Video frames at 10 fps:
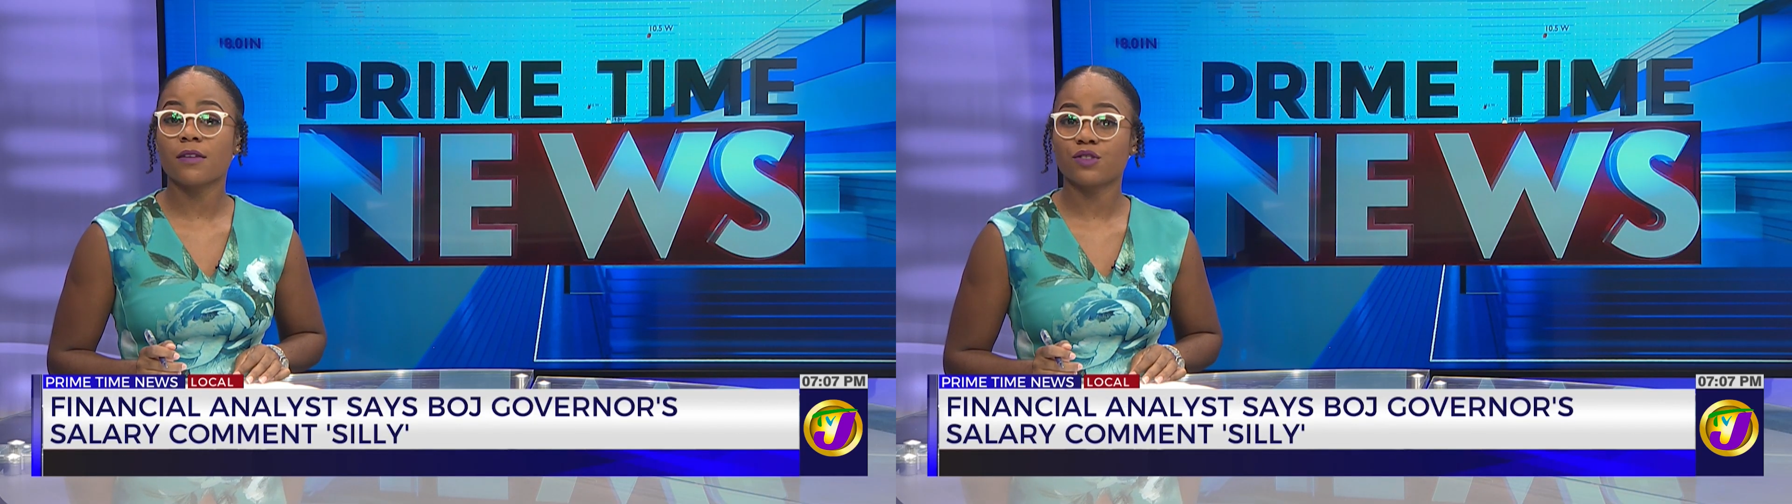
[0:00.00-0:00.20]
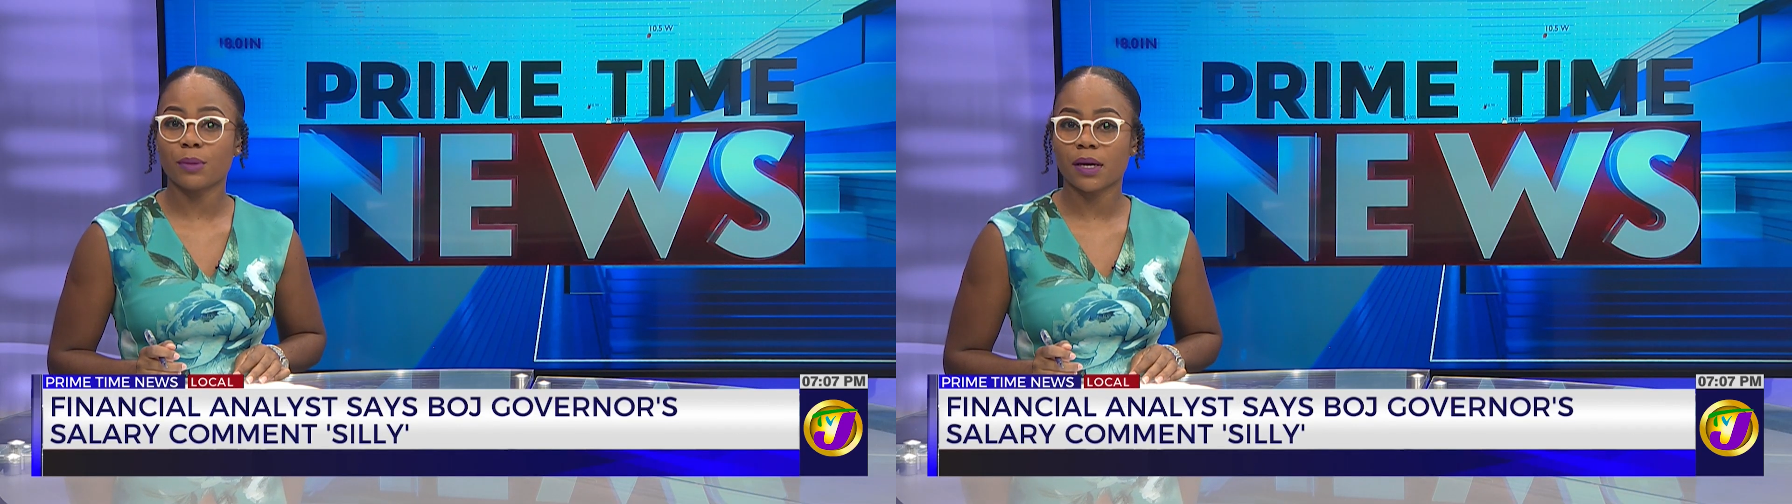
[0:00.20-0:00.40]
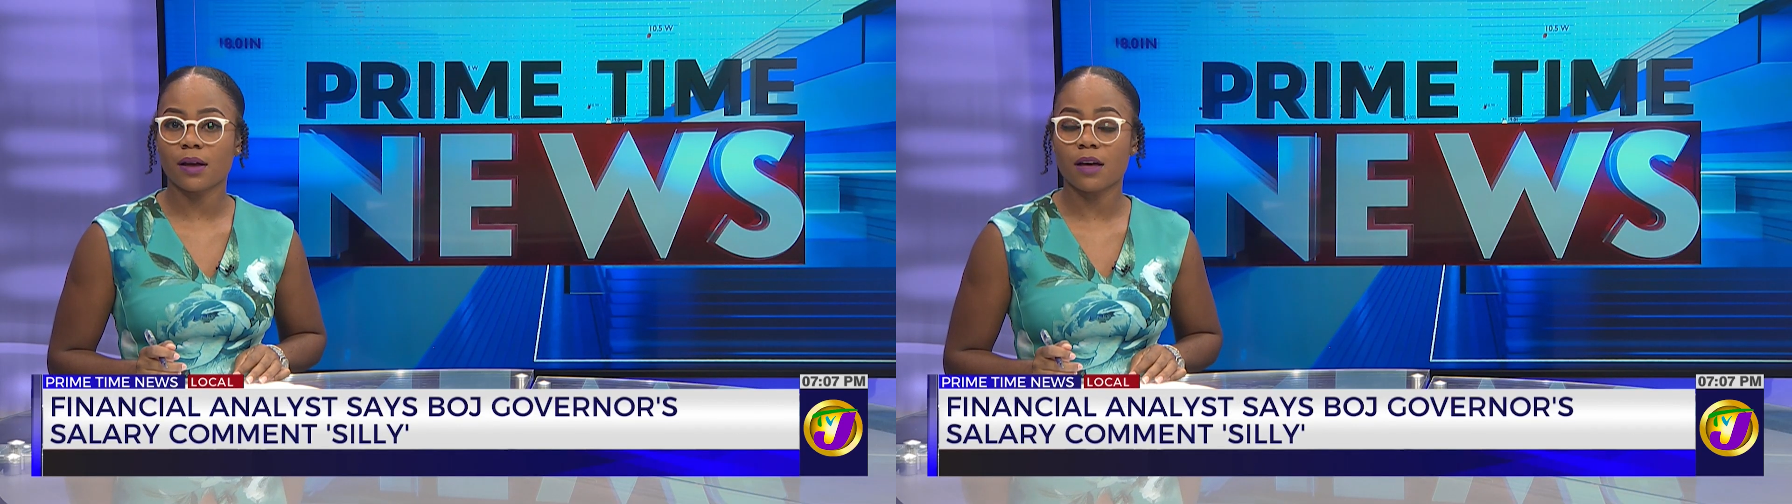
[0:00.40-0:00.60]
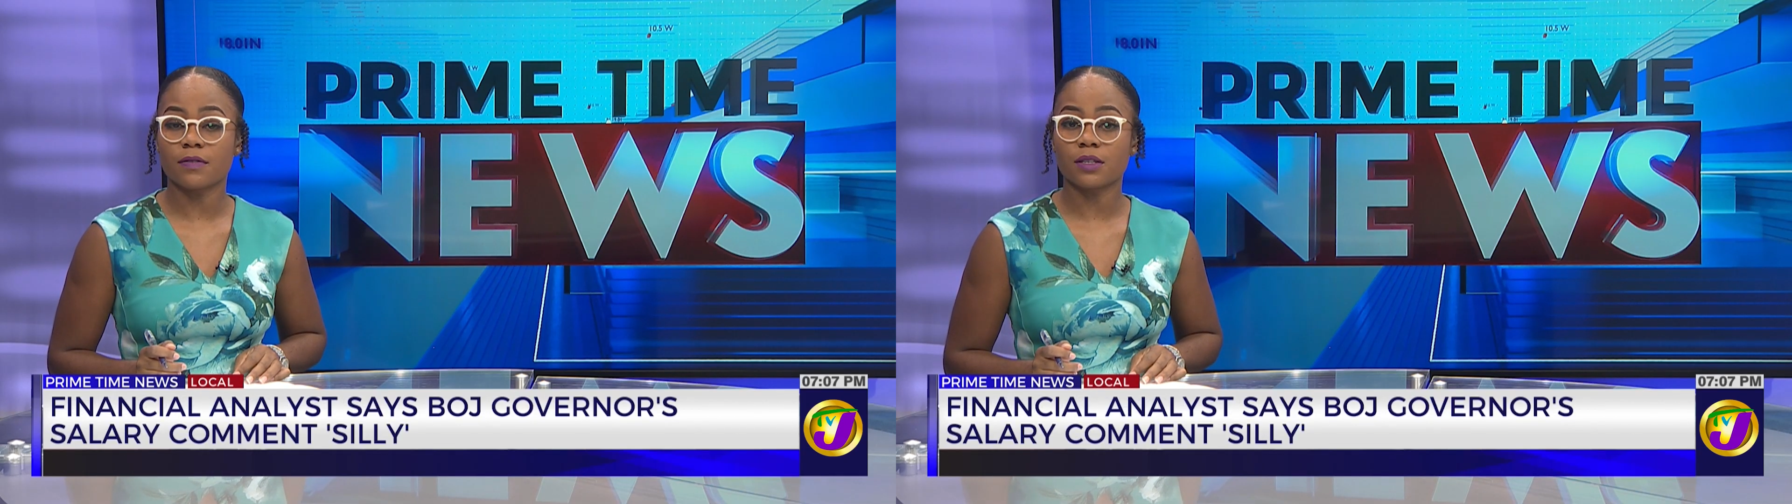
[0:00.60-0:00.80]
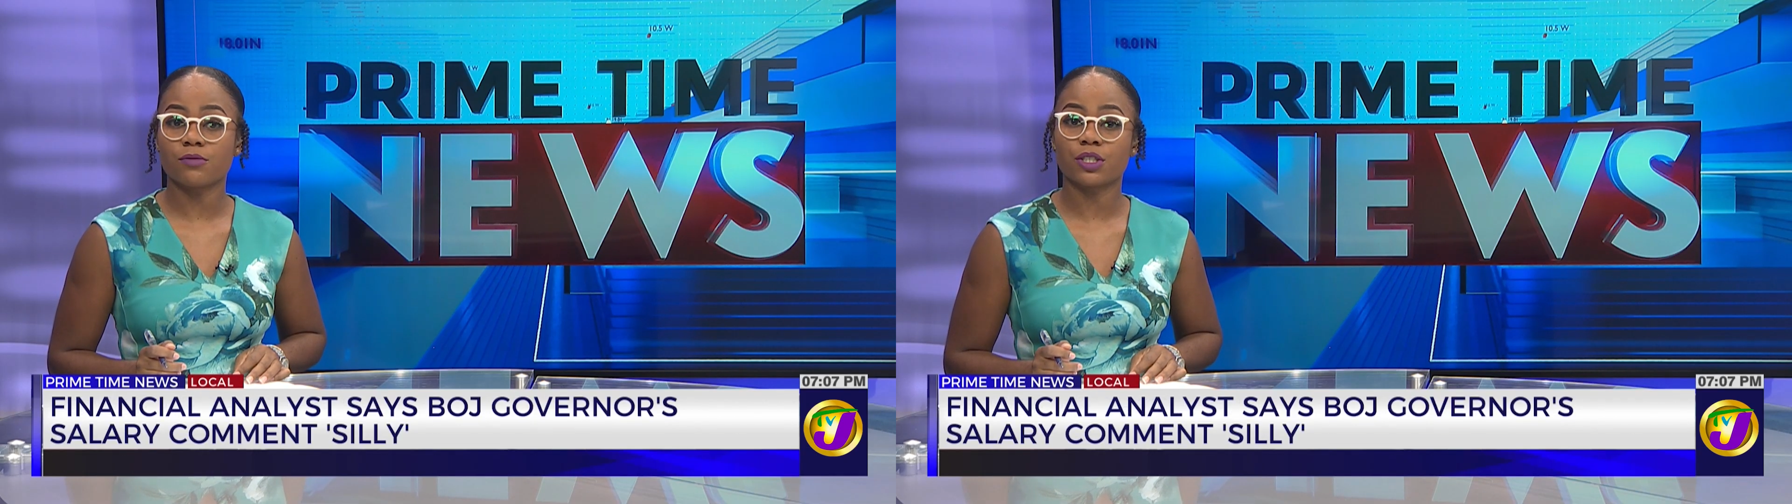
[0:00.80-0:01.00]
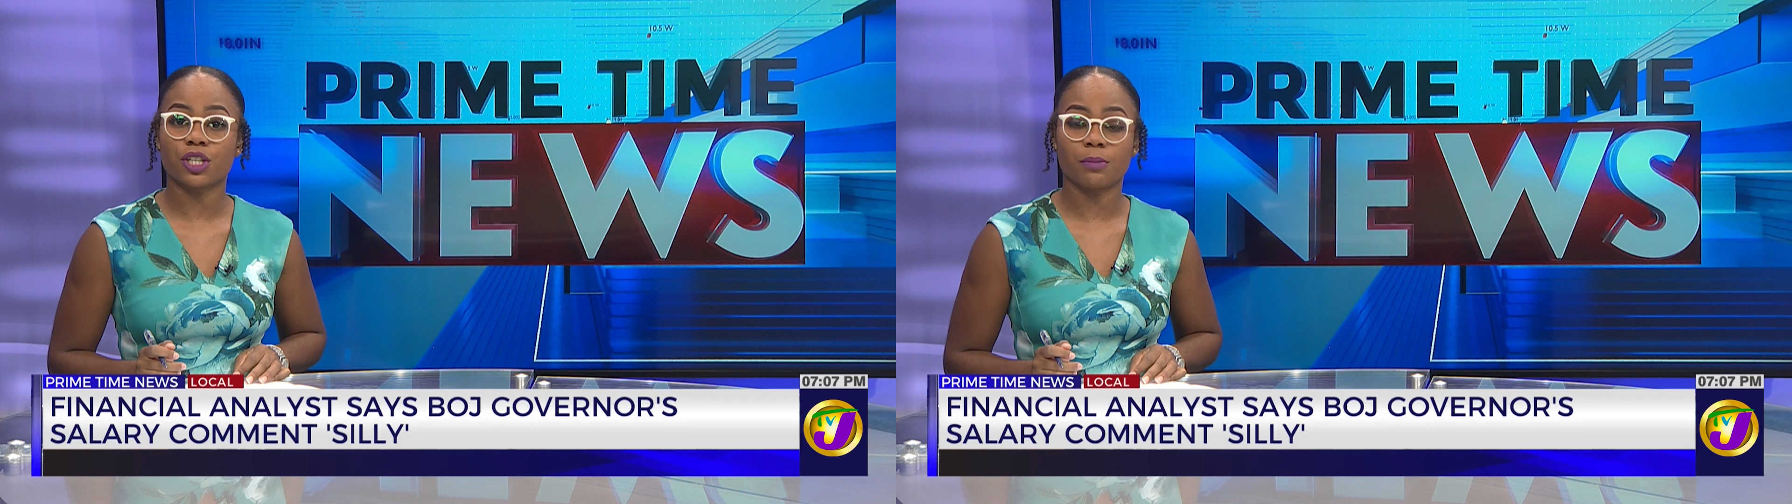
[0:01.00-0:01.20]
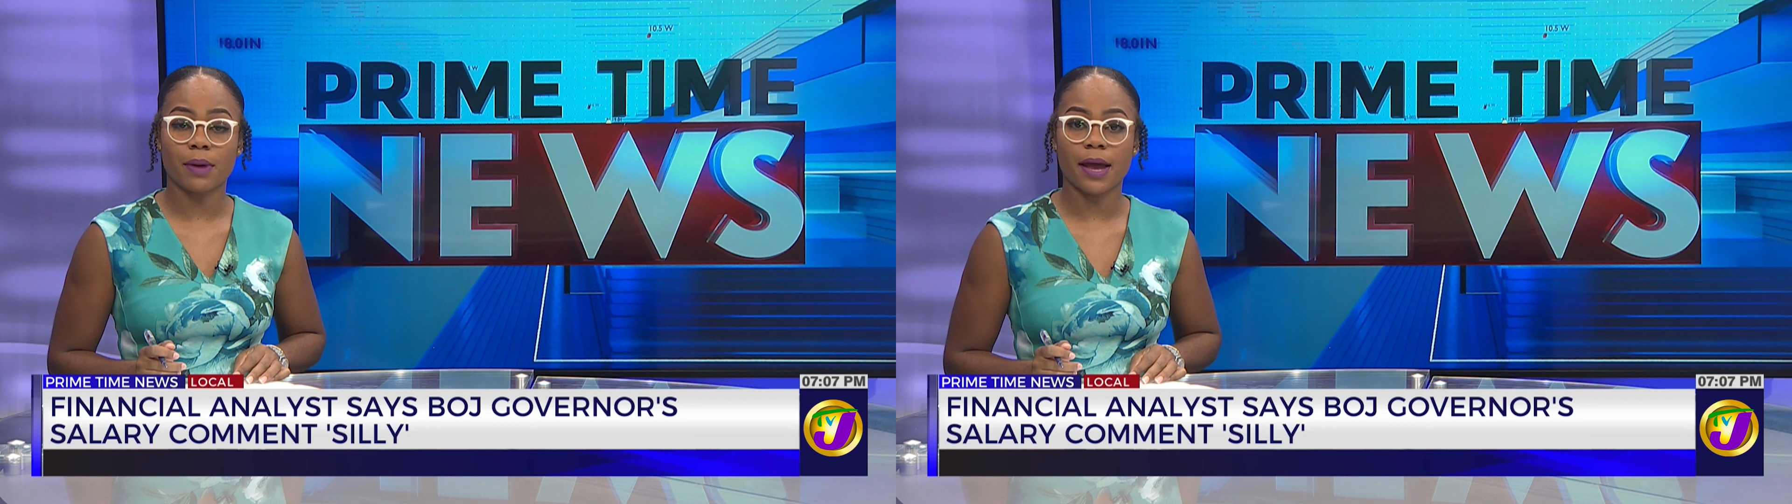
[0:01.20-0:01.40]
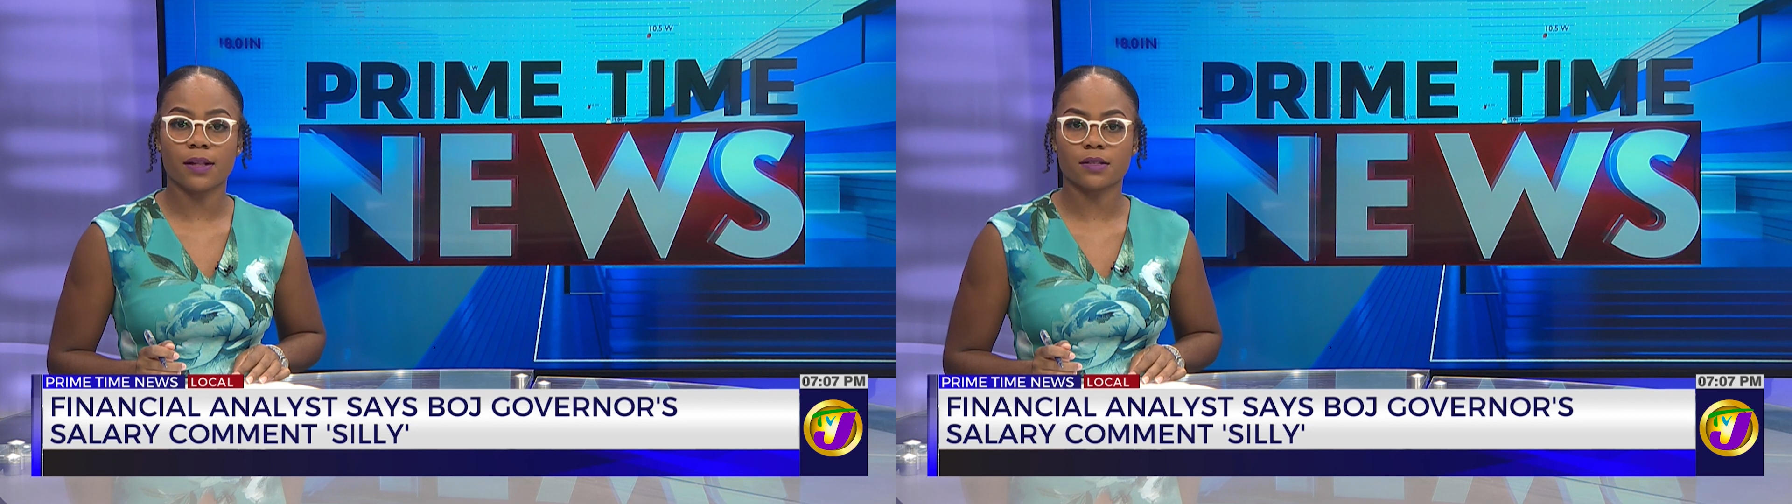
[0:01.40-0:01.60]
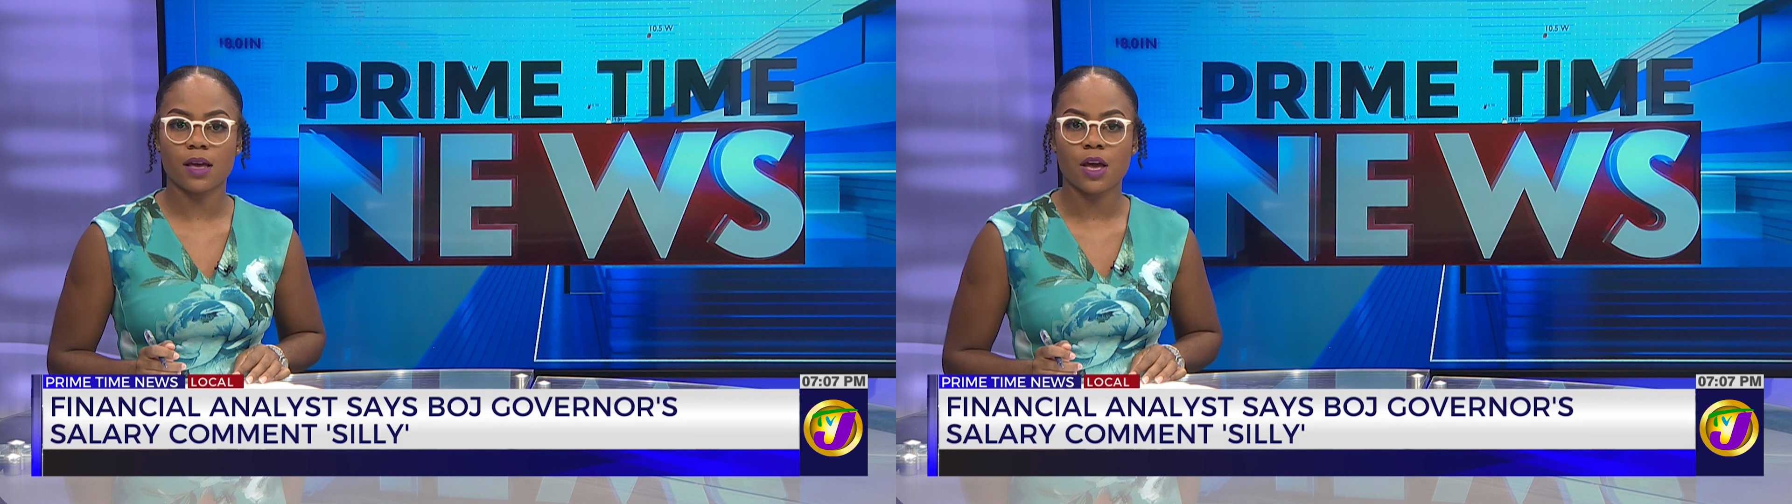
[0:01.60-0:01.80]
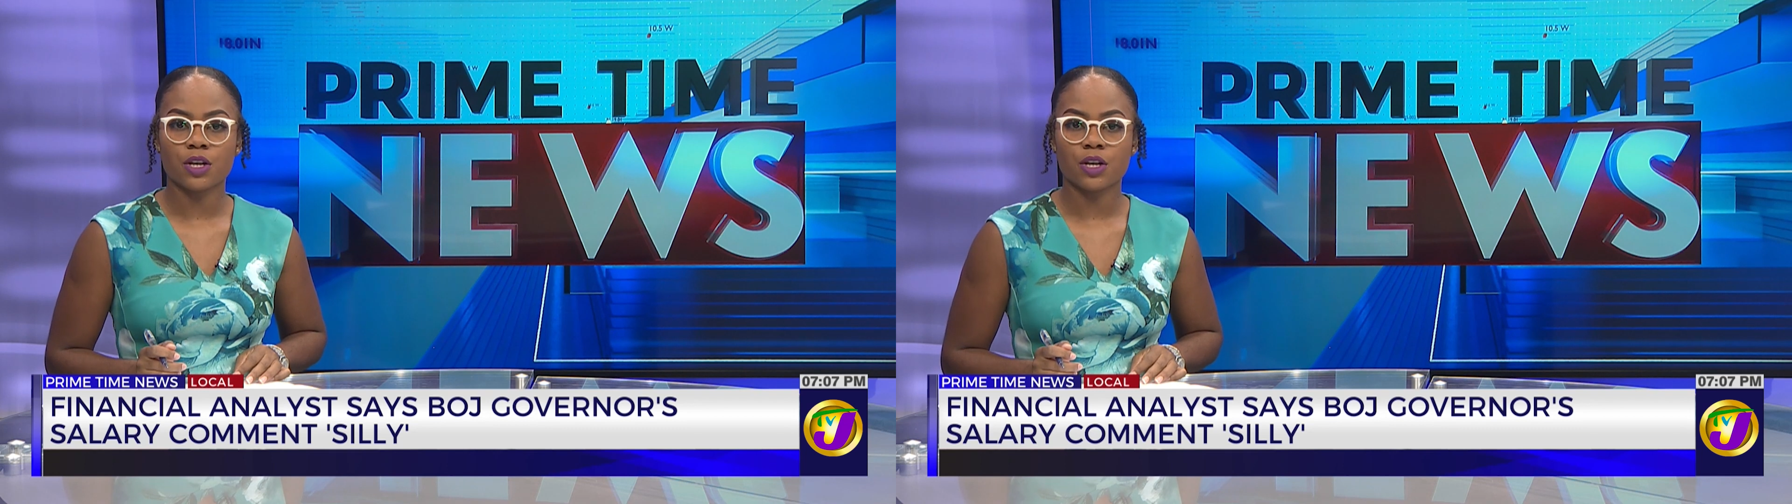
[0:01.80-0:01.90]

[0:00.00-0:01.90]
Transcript: of Jamaica Governor Richard Byles